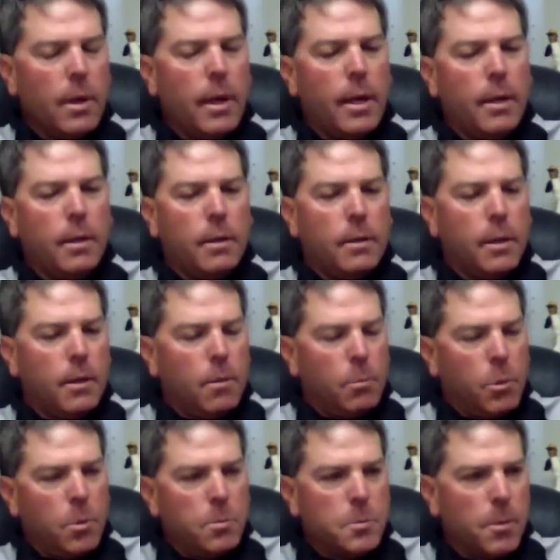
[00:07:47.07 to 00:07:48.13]
and
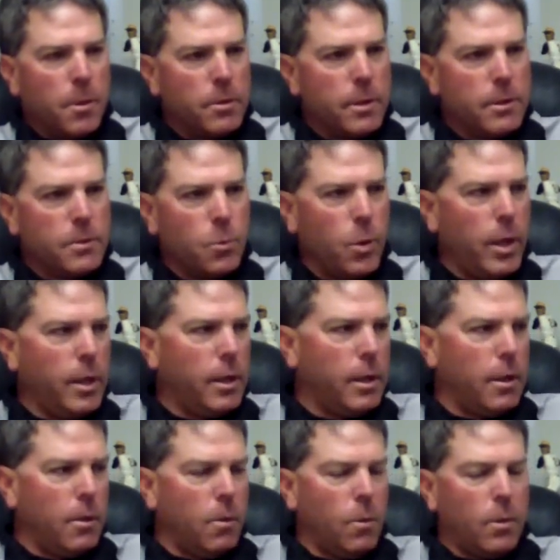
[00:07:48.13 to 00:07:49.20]
Bloomsburg this week,
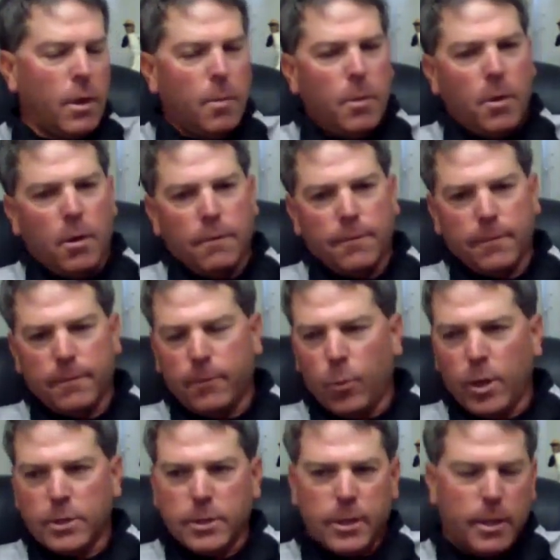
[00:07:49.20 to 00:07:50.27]
coming off of
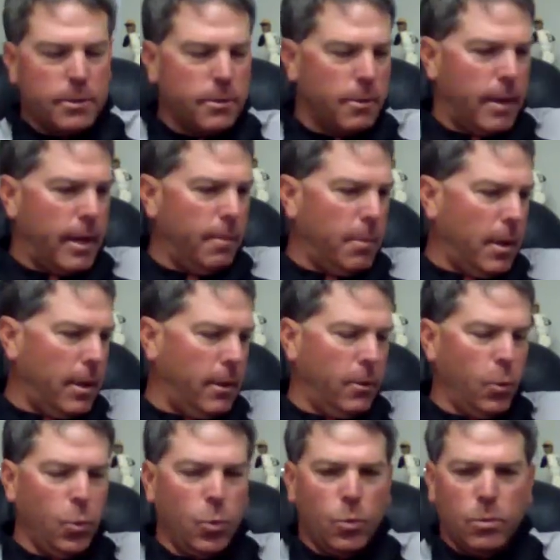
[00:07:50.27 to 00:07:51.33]
Westchester, anybody
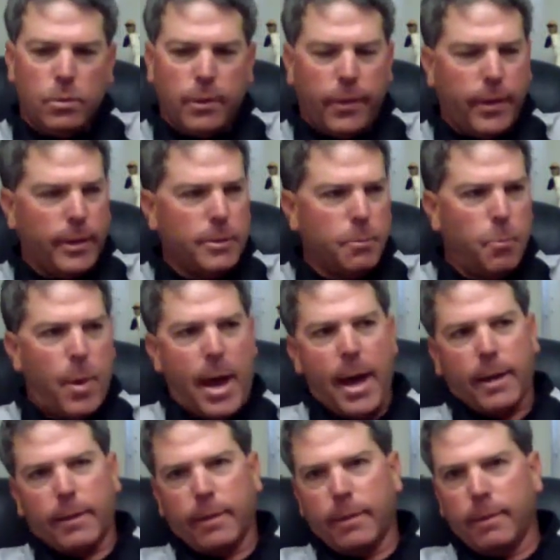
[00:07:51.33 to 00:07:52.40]
who thinks
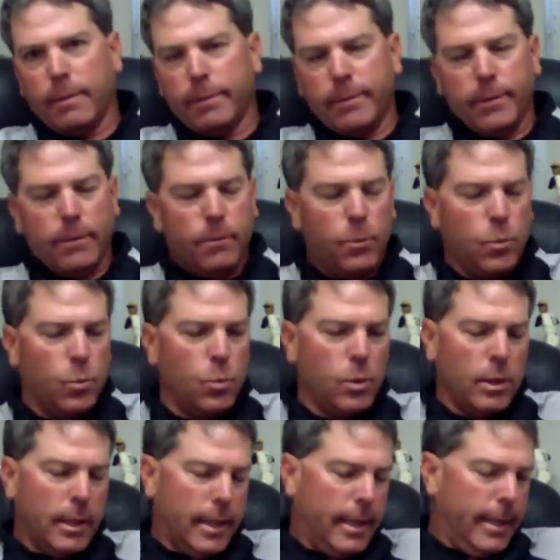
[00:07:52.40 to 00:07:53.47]
back to,
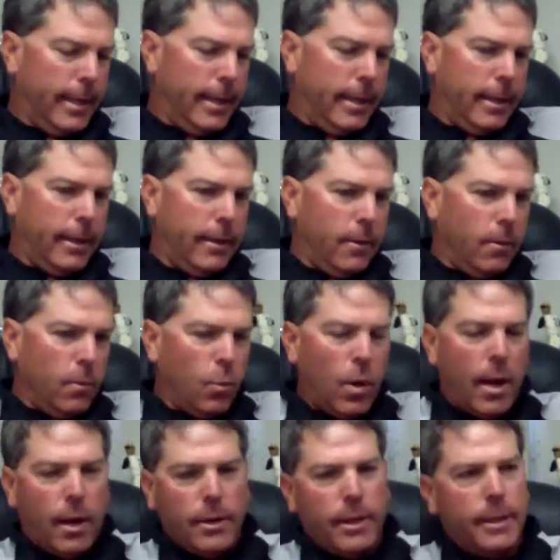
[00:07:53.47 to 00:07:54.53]

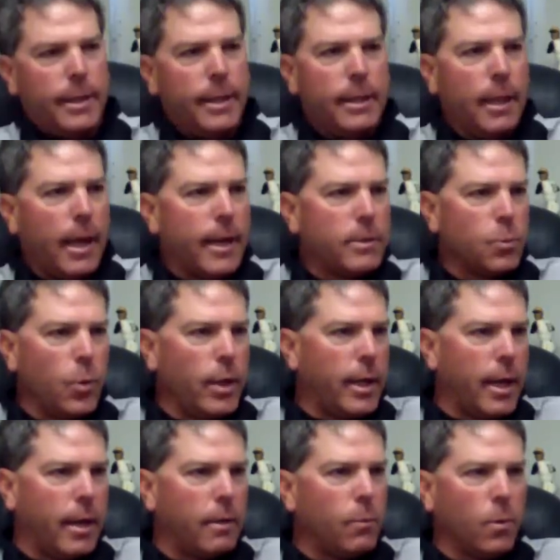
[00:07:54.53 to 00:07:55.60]
how you did last
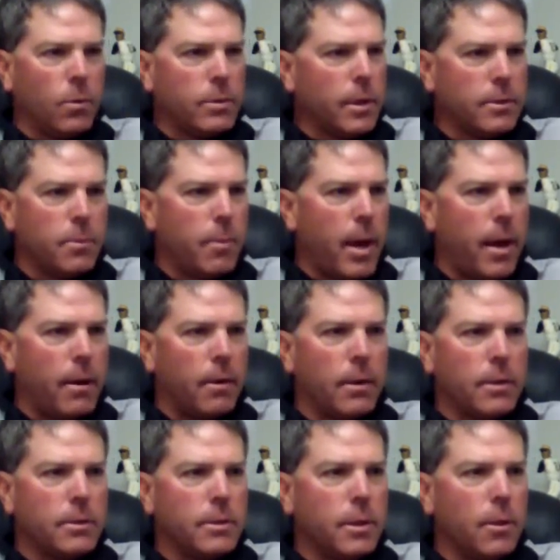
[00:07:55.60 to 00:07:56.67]
weekend, well, it doesn't matter.
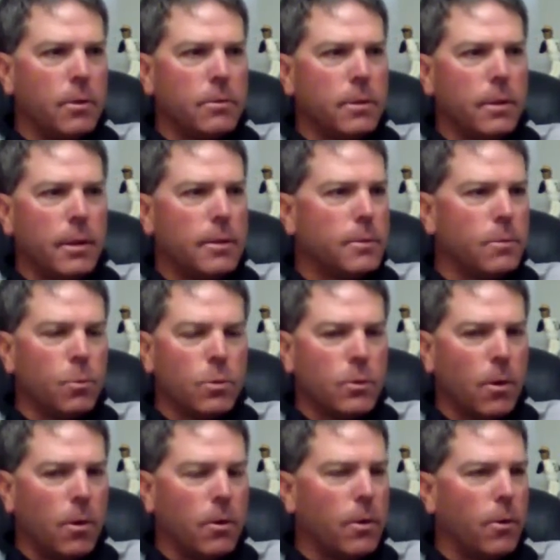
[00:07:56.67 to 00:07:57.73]
It's, as we're
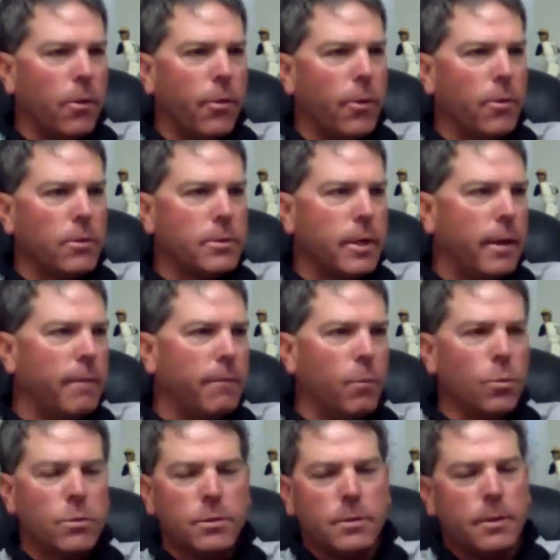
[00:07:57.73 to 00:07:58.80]
talking on Thursday,
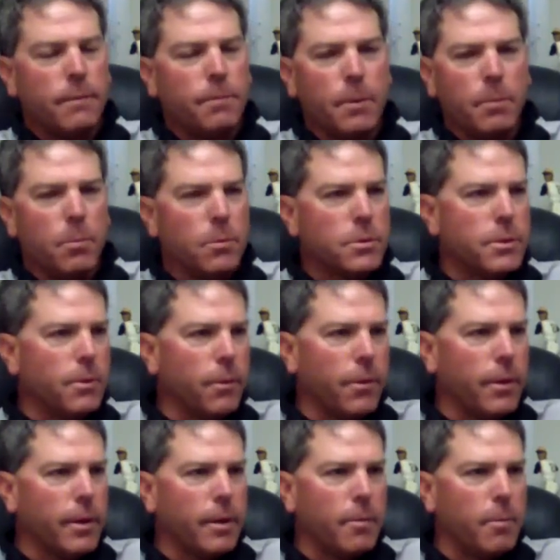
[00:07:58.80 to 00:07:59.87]
if people are still
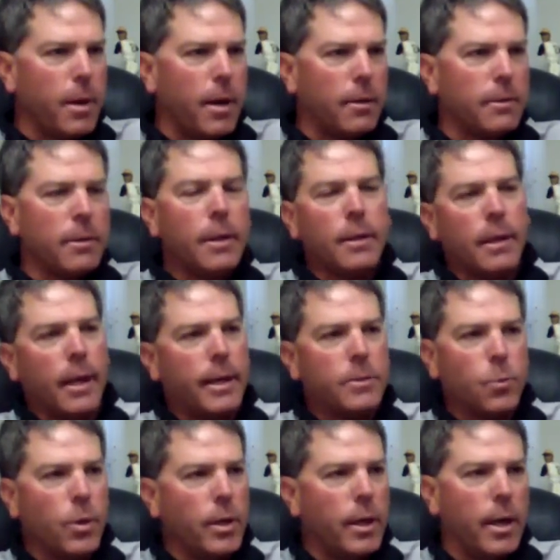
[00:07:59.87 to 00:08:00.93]
thinking about
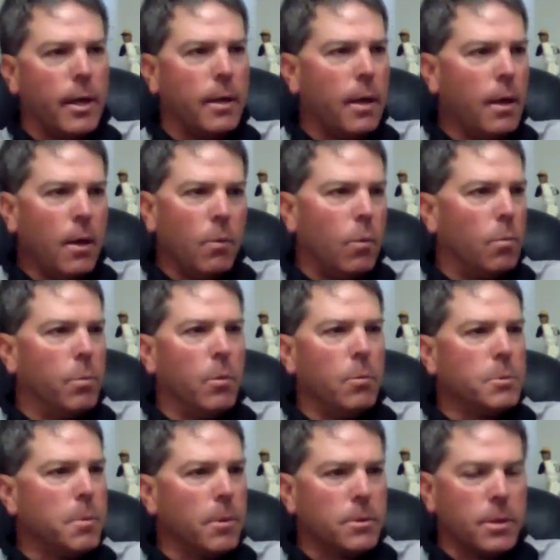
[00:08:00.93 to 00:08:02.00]
last weekend, well,
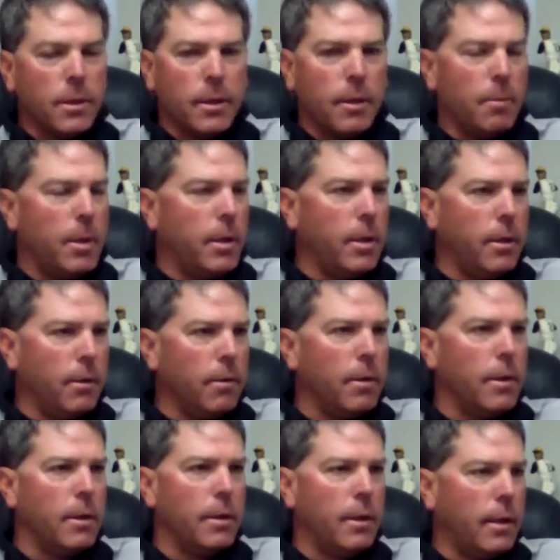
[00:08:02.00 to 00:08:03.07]
Bloomsburg's going to come in here,
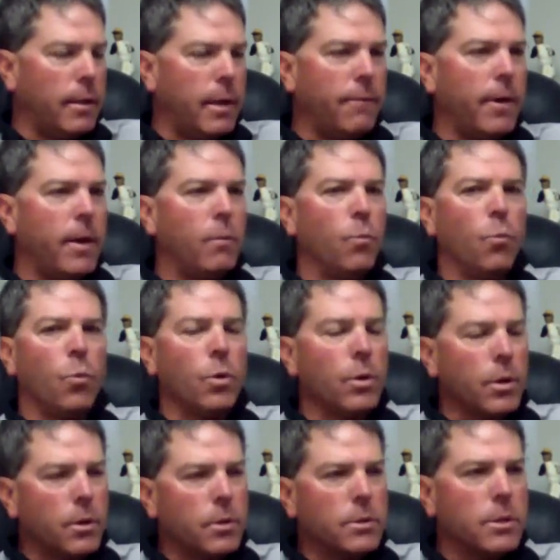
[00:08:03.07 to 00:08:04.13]
and they've had really good